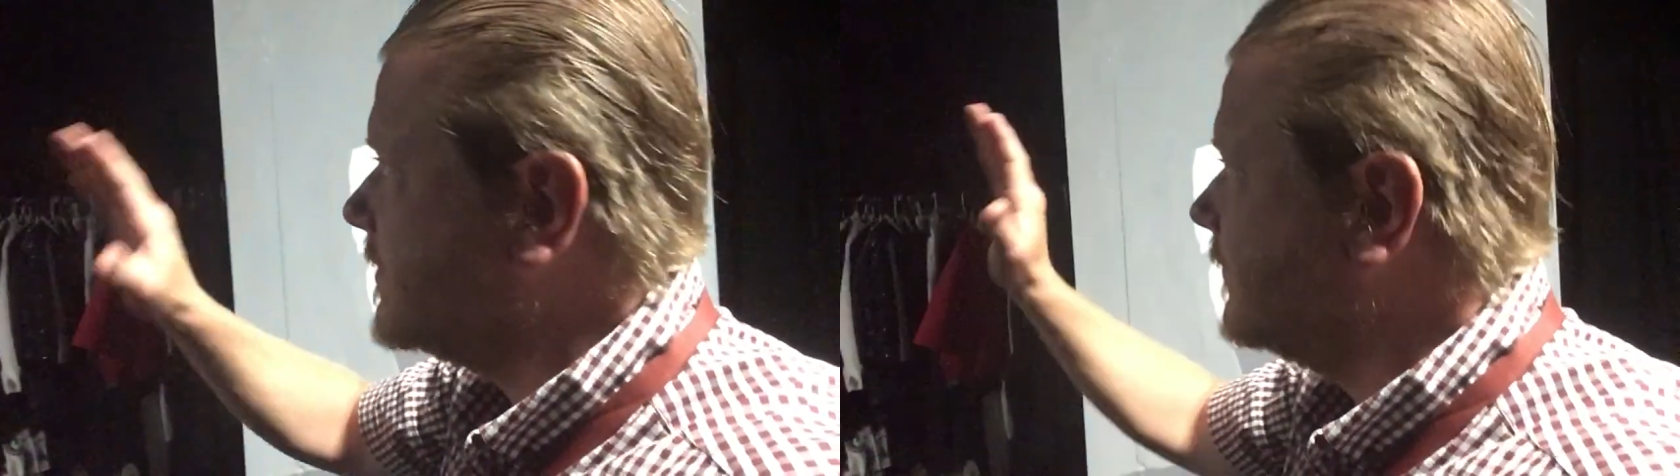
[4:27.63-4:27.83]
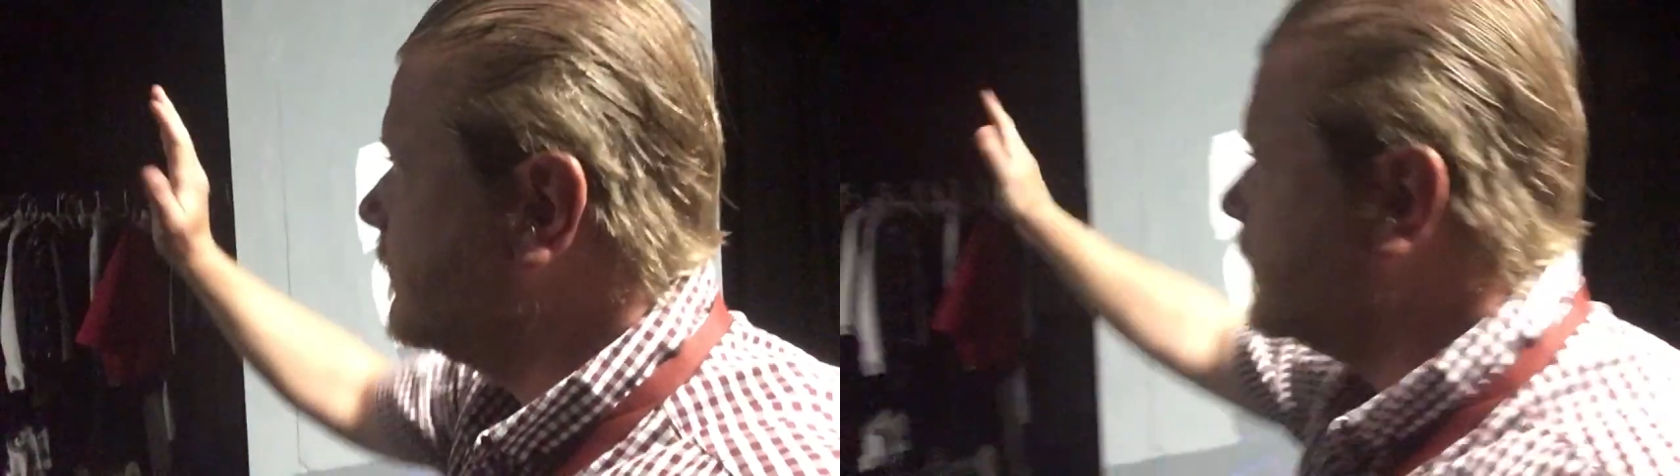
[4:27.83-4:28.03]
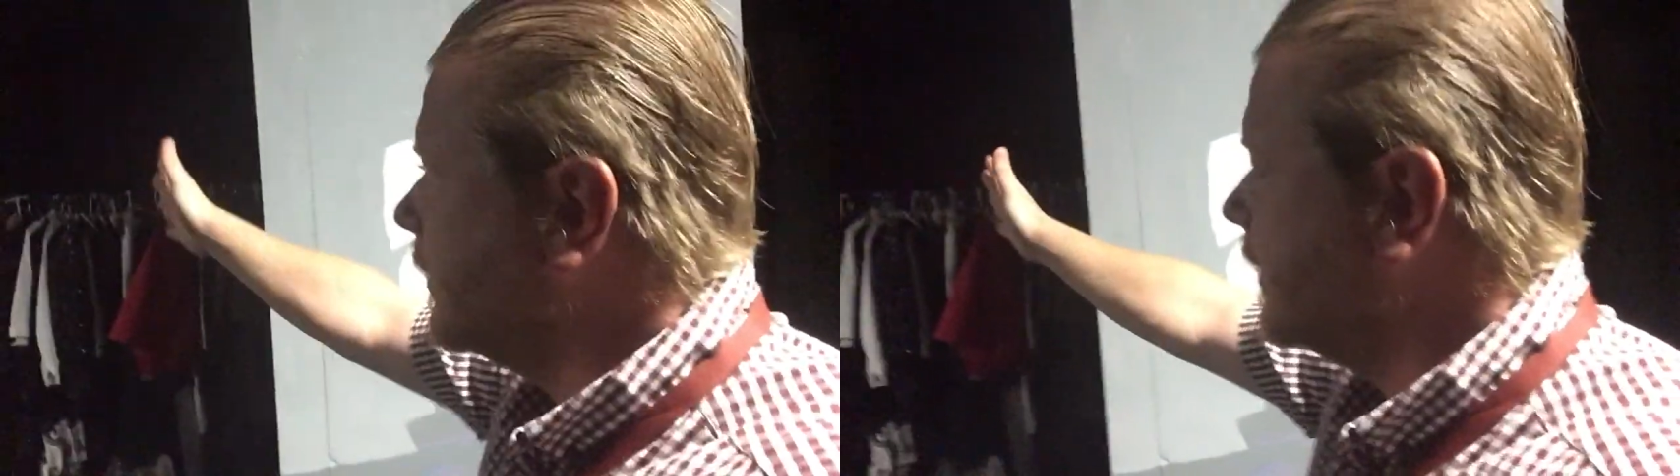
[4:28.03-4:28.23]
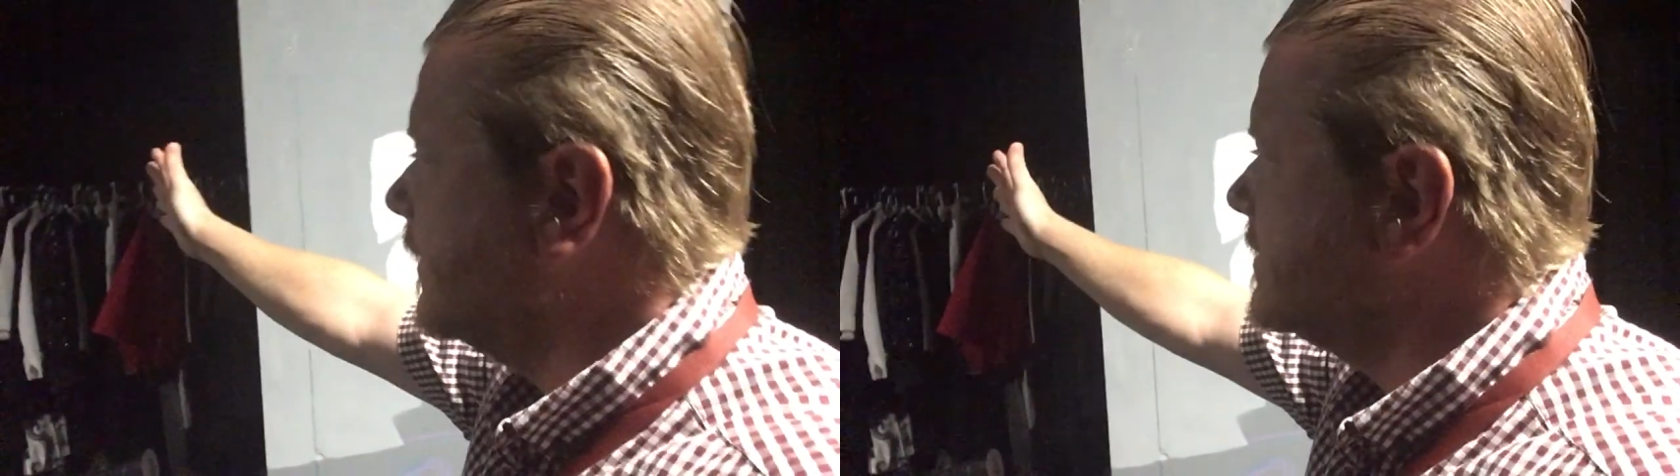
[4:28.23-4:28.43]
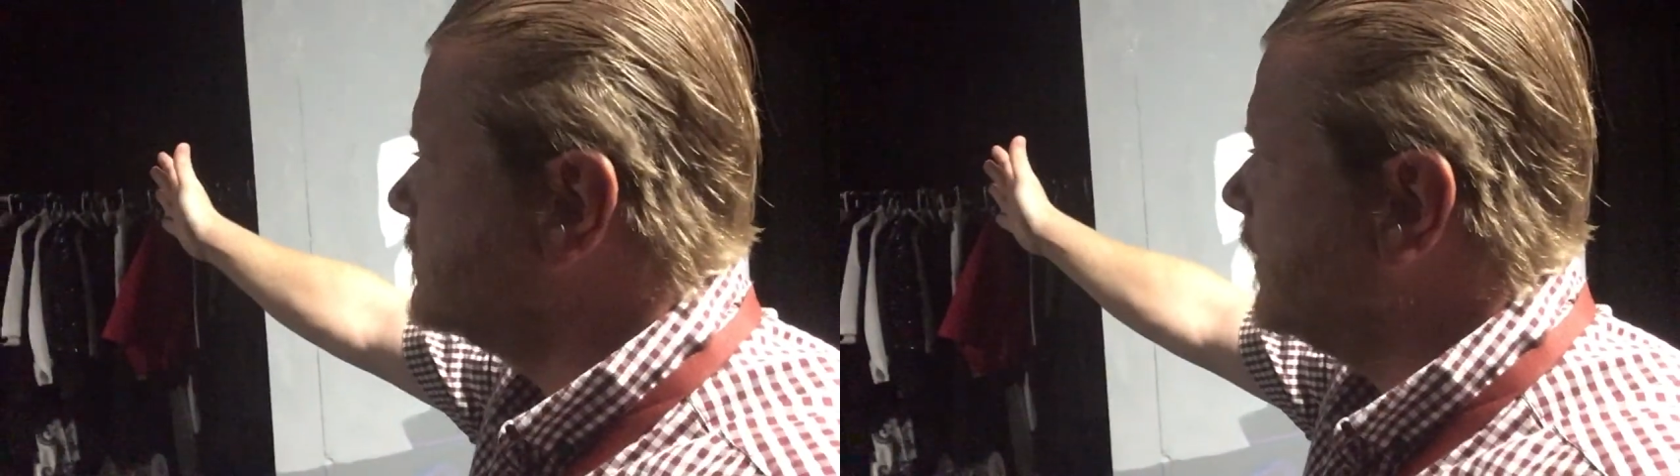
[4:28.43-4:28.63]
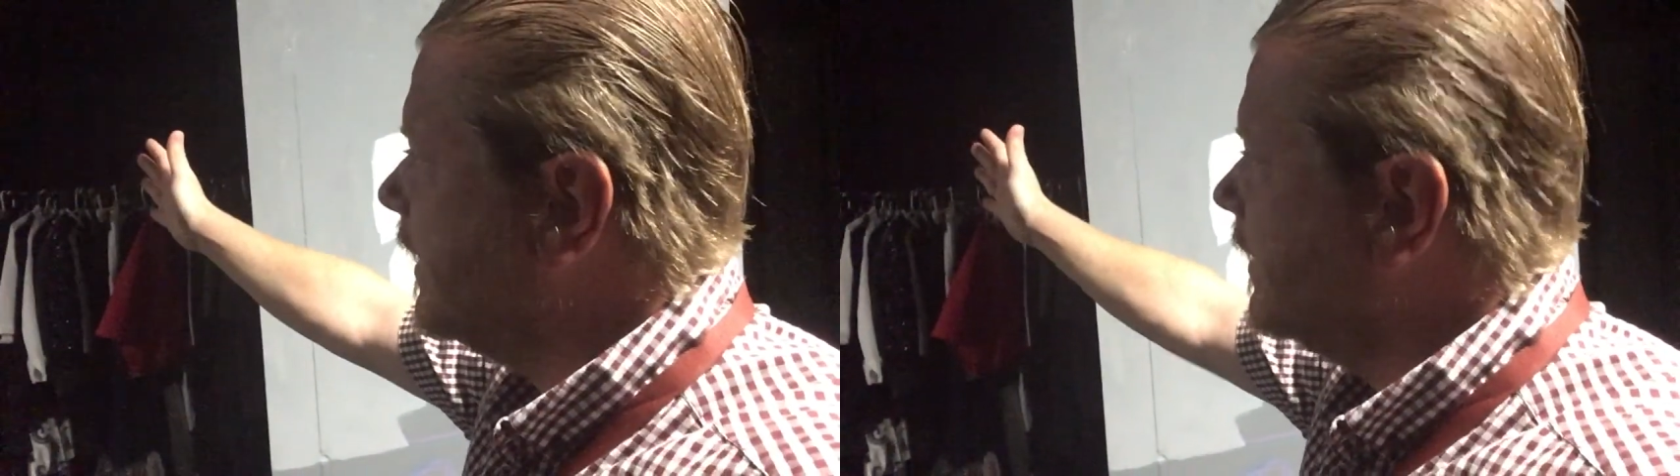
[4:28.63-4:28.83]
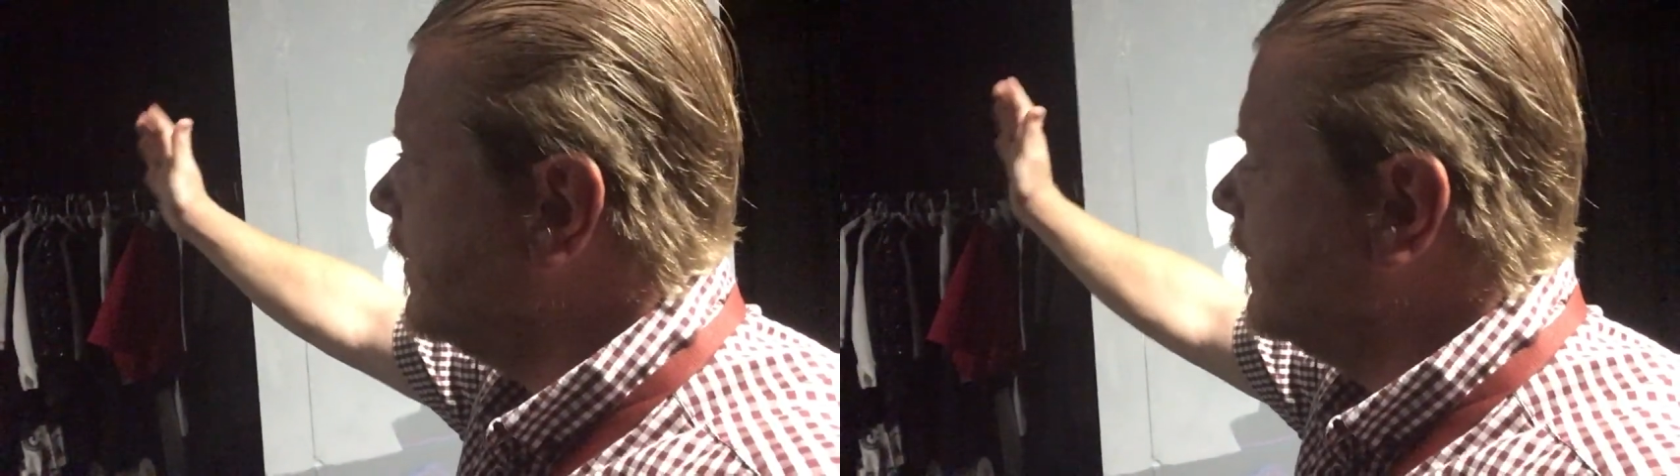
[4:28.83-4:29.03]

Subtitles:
If I'm looking this way,